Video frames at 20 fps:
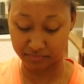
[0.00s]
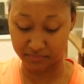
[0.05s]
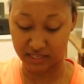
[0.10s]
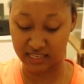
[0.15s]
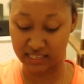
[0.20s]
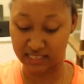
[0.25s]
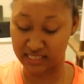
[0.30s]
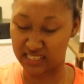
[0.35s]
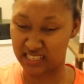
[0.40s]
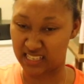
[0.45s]

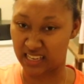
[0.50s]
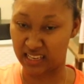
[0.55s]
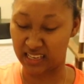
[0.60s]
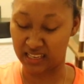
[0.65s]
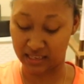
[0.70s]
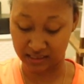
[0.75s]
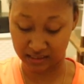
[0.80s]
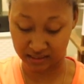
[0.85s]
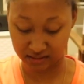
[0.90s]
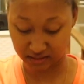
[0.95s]
It
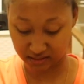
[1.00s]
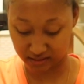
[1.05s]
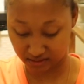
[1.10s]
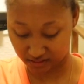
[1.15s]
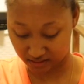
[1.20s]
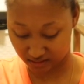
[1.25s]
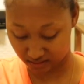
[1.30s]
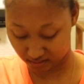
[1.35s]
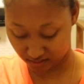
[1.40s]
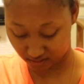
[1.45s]

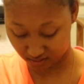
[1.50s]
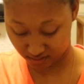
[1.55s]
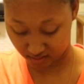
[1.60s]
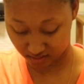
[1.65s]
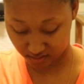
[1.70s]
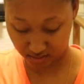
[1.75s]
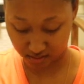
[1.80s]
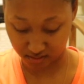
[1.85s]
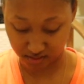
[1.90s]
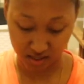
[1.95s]
stinks.
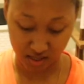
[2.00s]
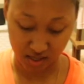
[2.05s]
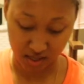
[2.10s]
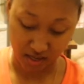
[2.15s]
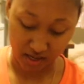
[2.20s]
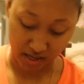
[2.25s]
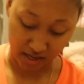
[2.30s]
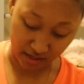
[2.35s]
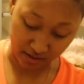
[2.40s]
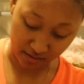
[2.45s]

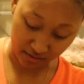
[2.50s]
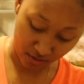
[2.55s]
I don't